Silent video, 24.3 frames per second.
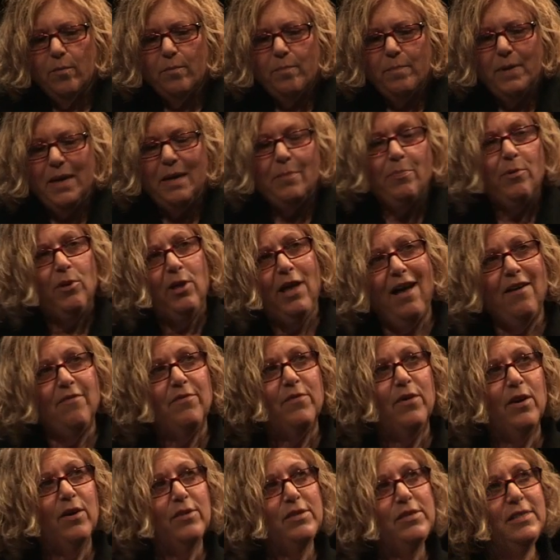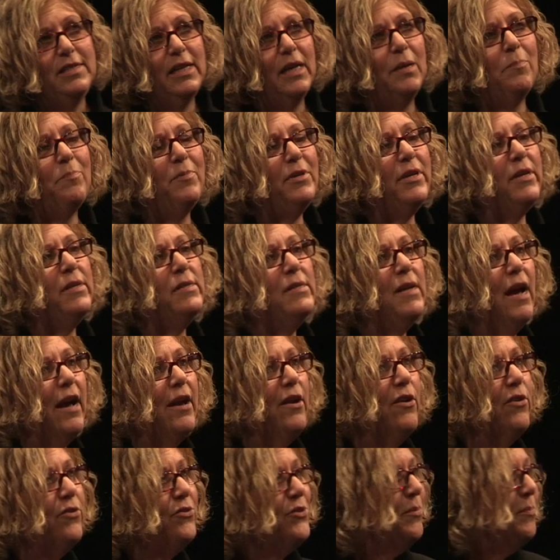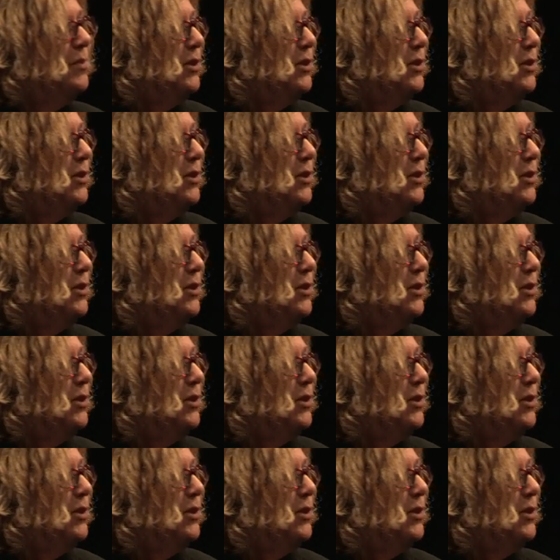people have a deep desire to